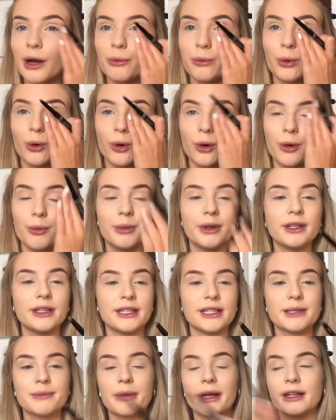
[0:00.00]
warm,
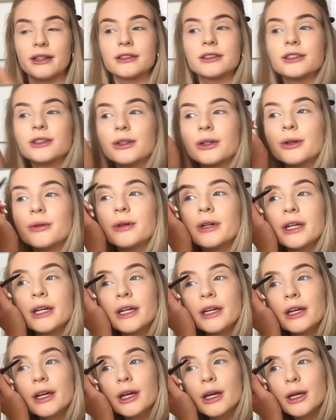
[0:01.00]
this pencil.
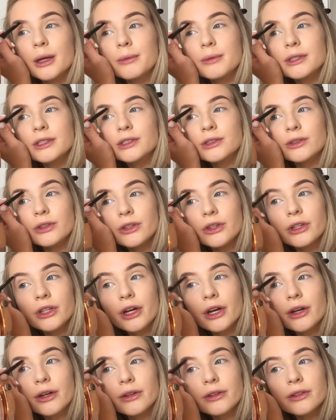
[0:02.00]
It's good though.
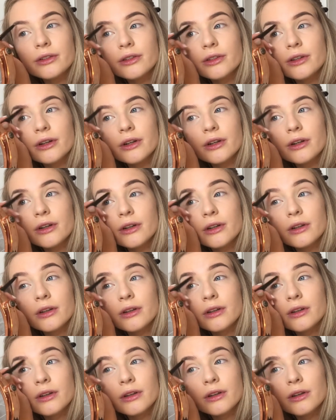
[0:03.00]
It's got
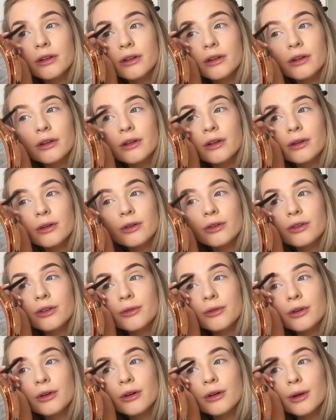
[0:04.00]
A good
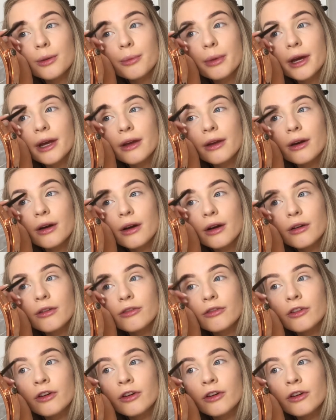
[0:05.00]
colour payoff.